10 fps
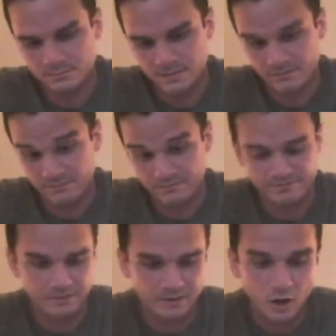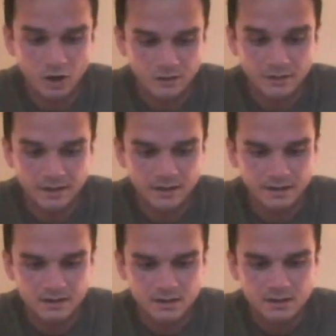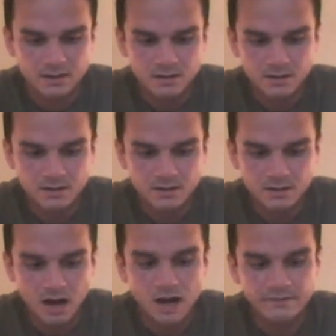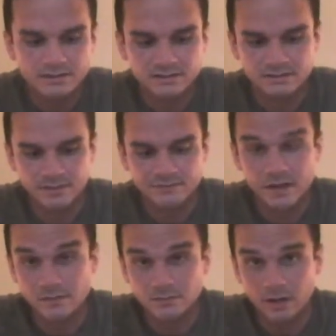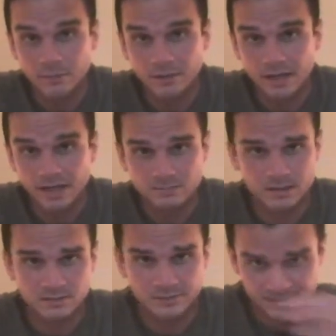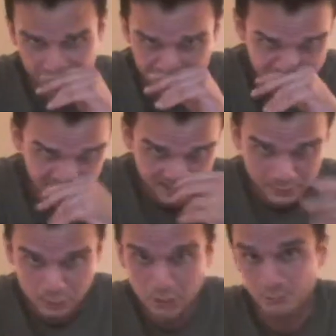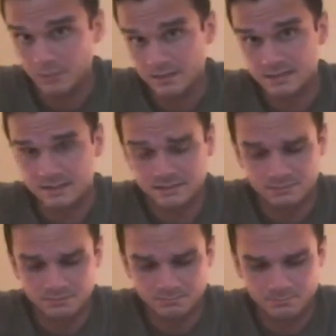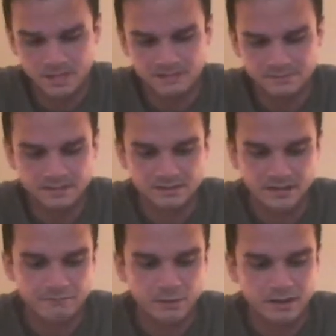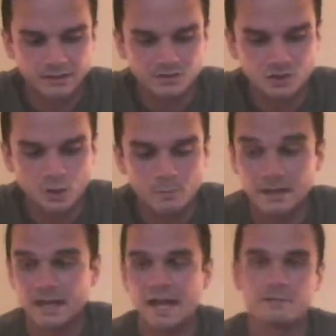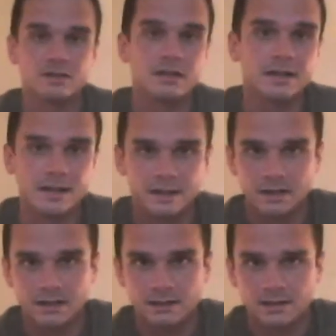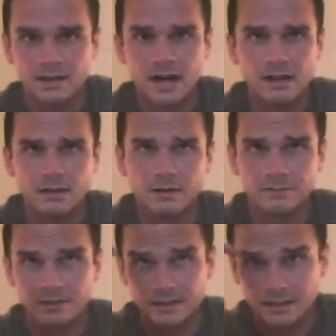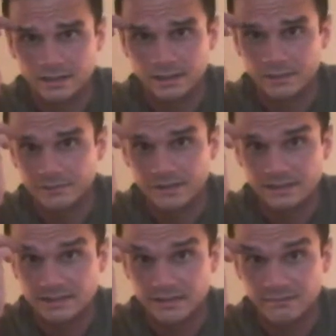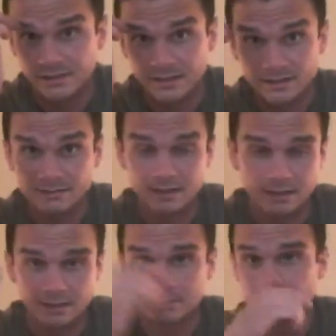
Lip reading: if currently, obviously my favorite's probably been the Xbox 360, which that's because I've played so many games on it, and like I love the interface and everything, and